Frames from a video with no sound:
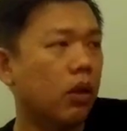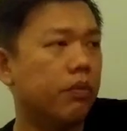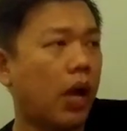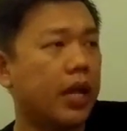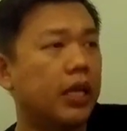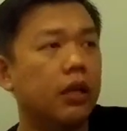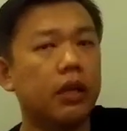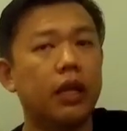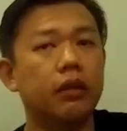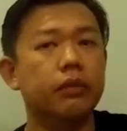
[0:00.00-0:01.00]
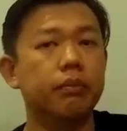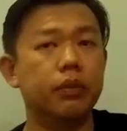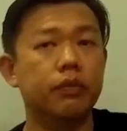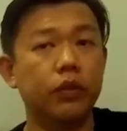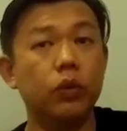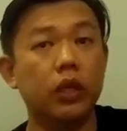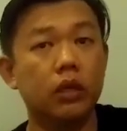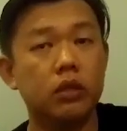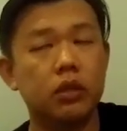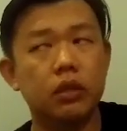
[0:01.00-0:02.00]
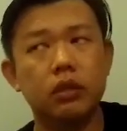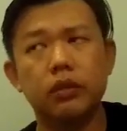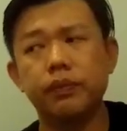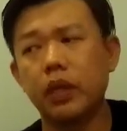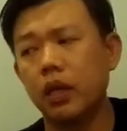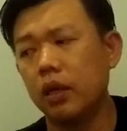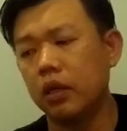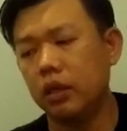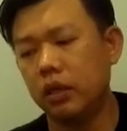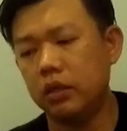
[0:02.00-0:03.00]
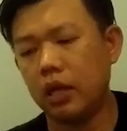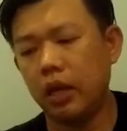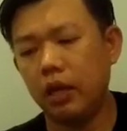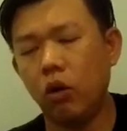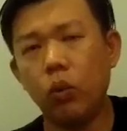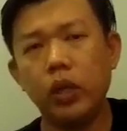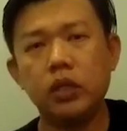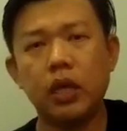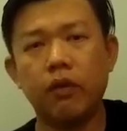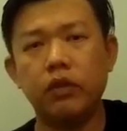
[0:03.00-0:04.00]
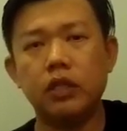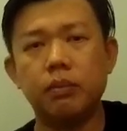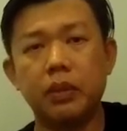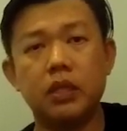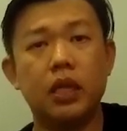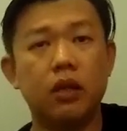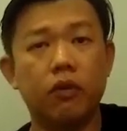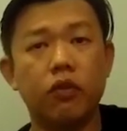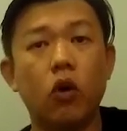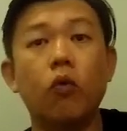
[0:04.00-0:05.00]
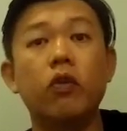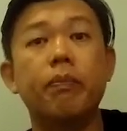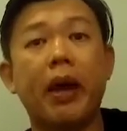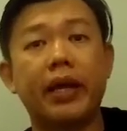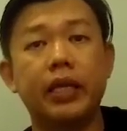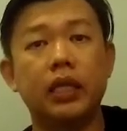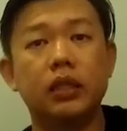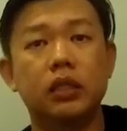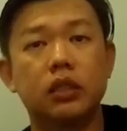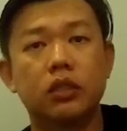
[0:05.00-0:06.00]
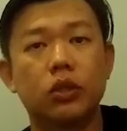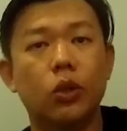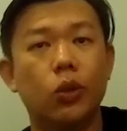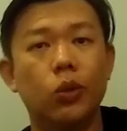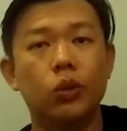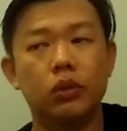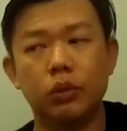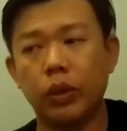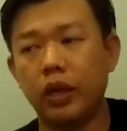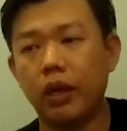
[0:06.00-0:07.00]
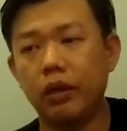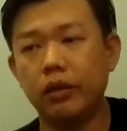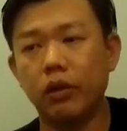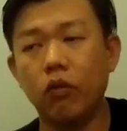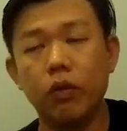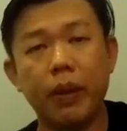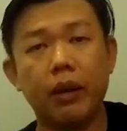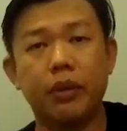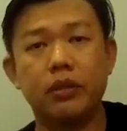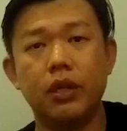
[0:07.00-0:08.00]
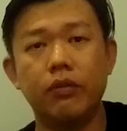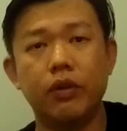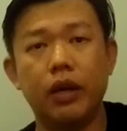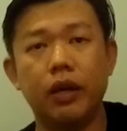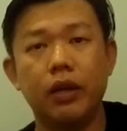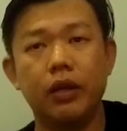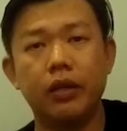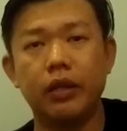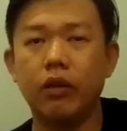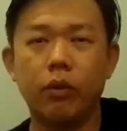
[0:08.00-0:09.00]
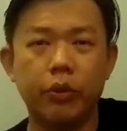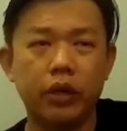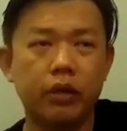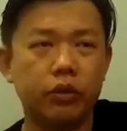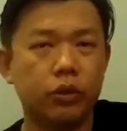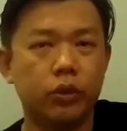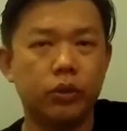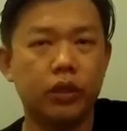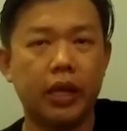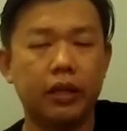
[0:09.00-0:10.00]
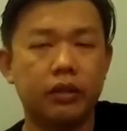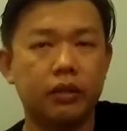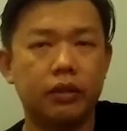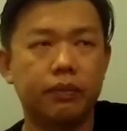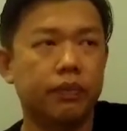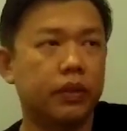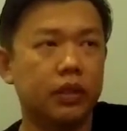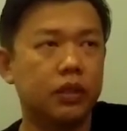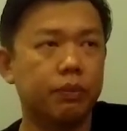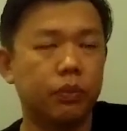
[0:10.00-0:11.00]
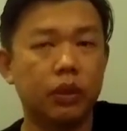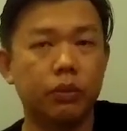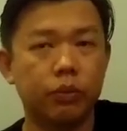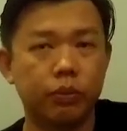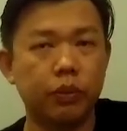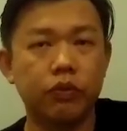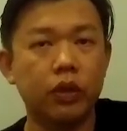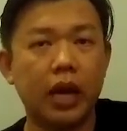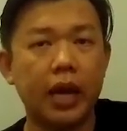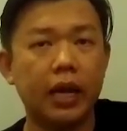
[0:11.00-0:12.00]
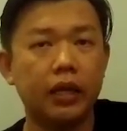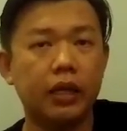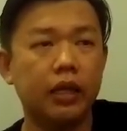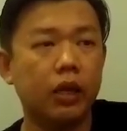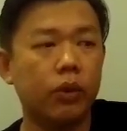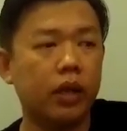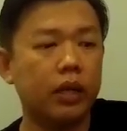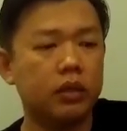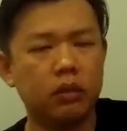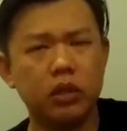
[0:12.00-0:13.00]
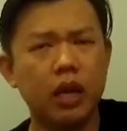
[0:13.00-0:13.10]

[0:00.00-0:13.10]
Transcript: for hiking like a few years, you know, is I always have this mistake of overpacking. So when I overpack my stuff, right, then I bring up to like this before the hike, and I realized actually